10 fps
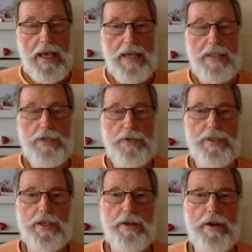And so
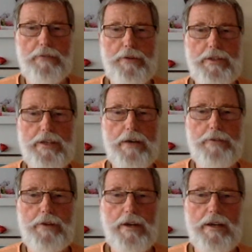there's a great
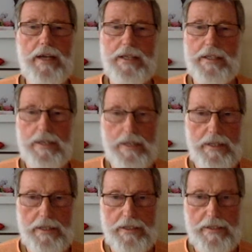philosophical lesson in
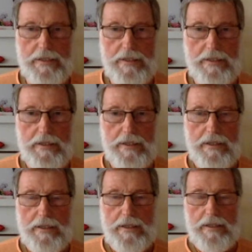this,
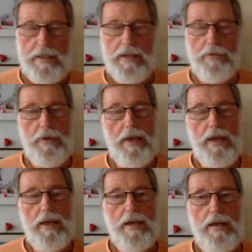that
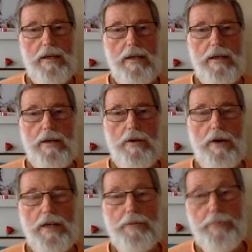we who
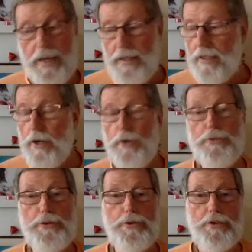are dependent on
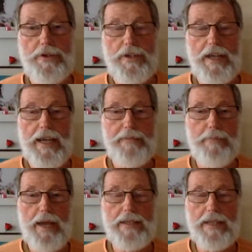food and
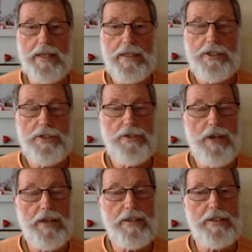matter should
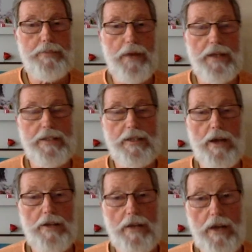not despise it.
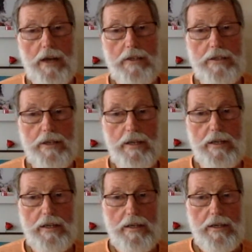On the contrary,
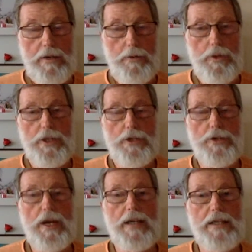we
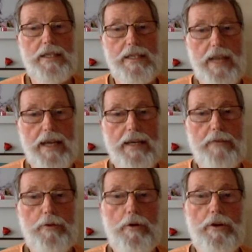should understand it
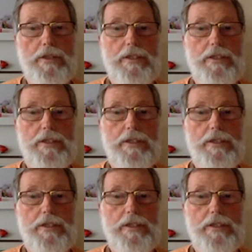for its